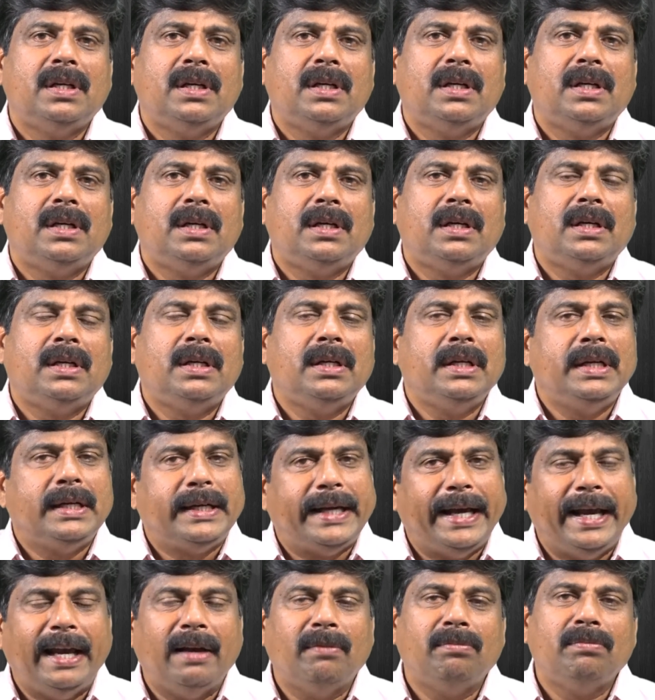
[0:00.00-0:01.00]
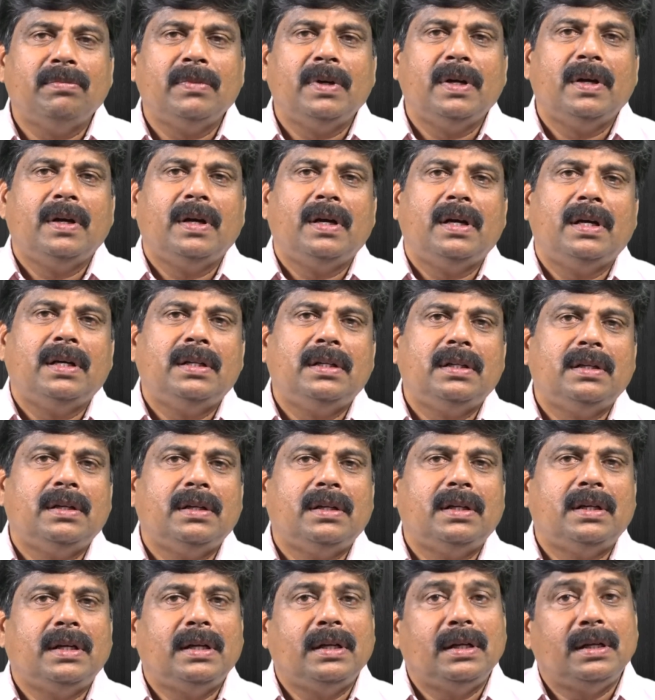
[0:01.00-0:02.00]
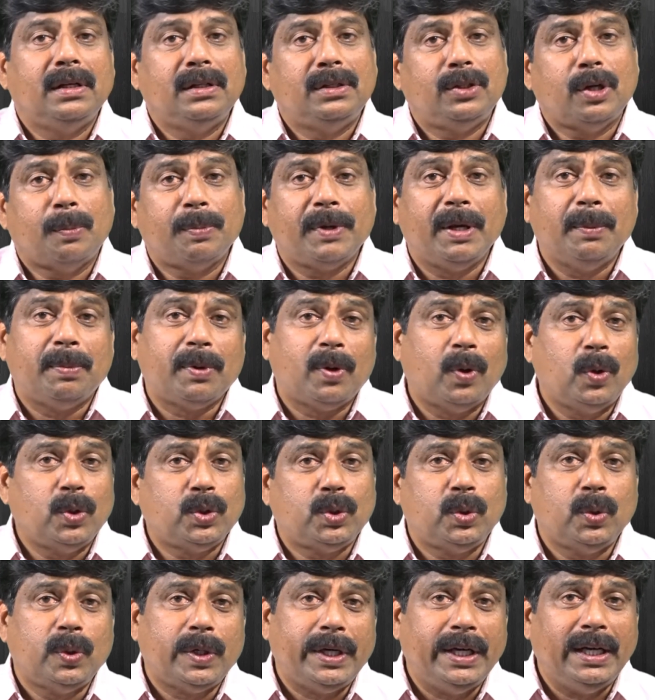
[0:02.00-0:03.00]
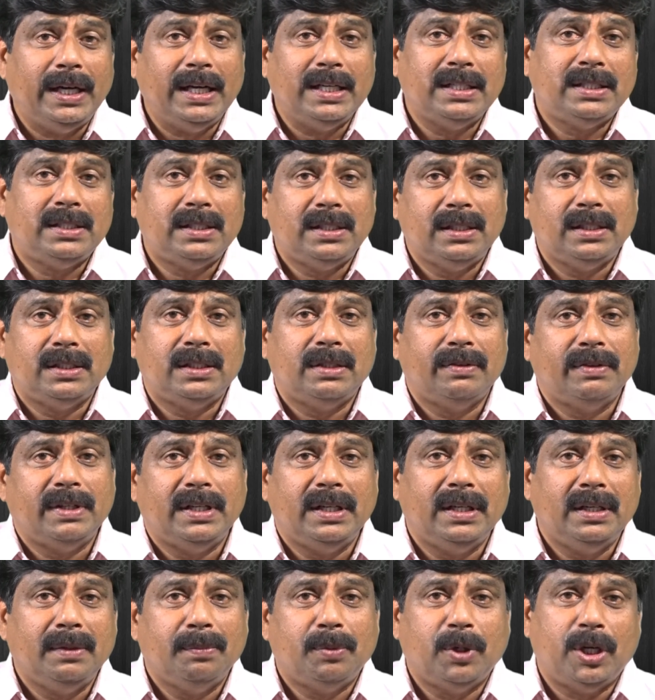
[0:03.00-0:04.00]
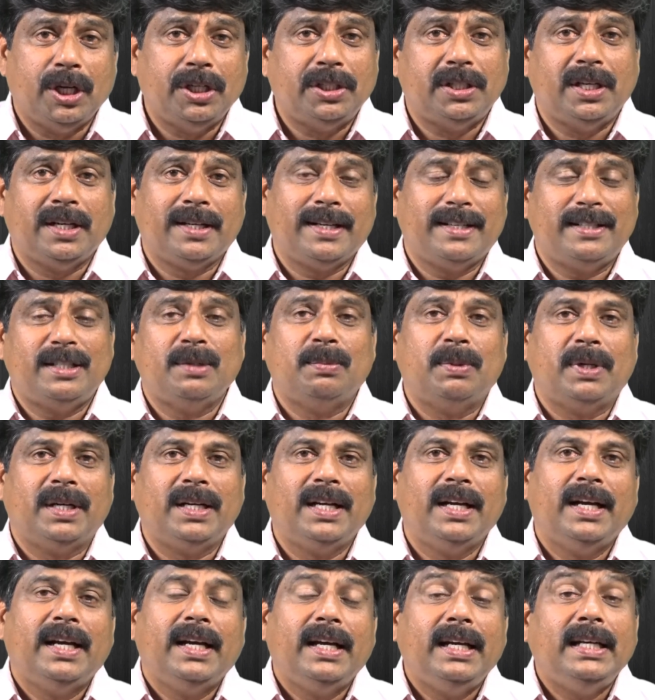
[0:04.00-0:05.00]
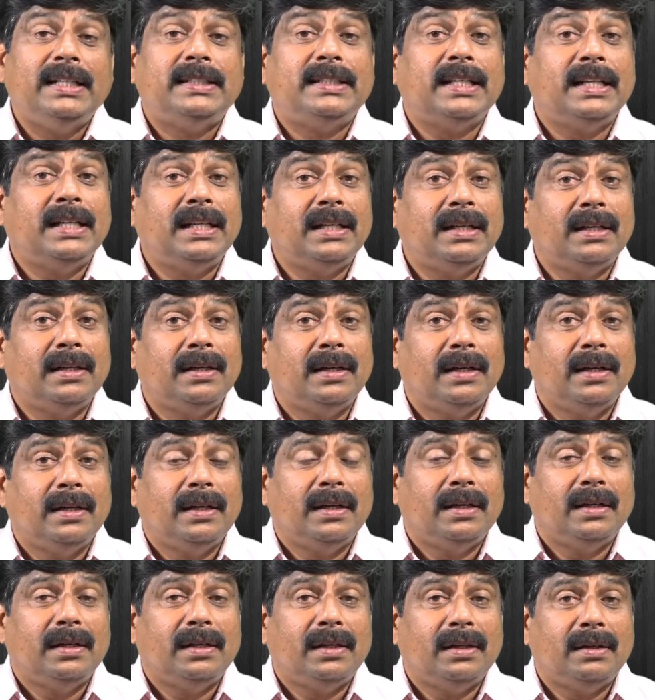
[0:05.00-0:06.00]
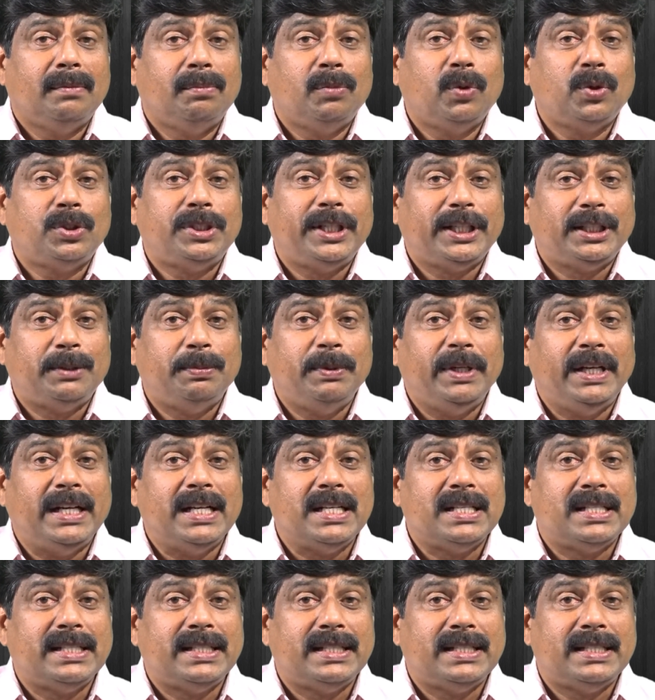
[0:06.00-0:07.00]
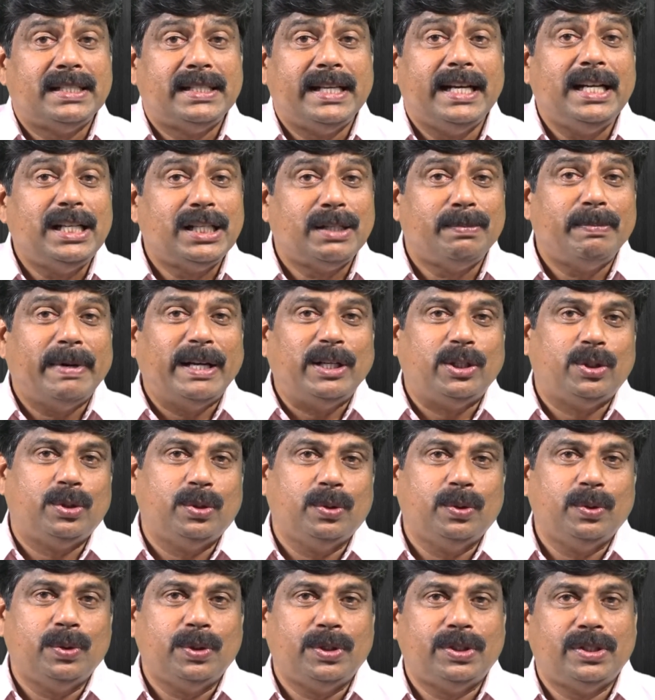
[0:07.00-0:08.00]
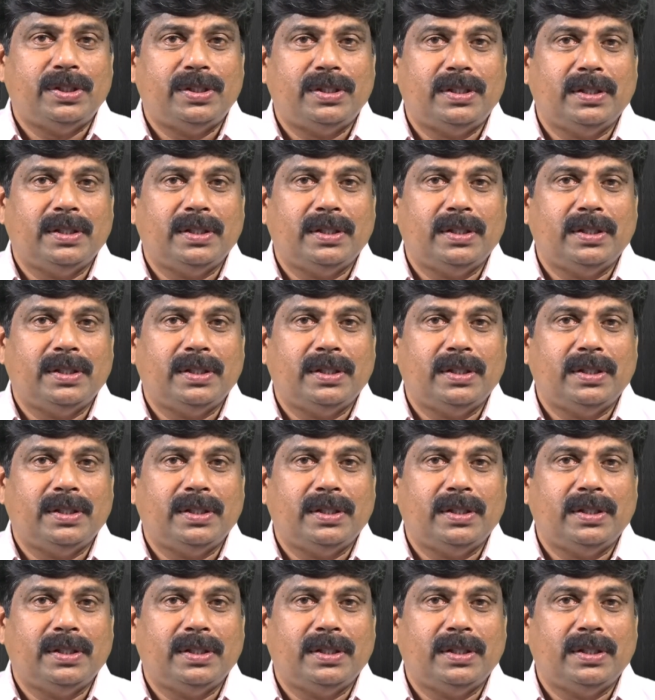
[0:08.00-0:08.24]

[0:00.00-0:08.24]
And he came, and the shopkeeper also realized he's a very potential customer. He sent the most experienced salesman to his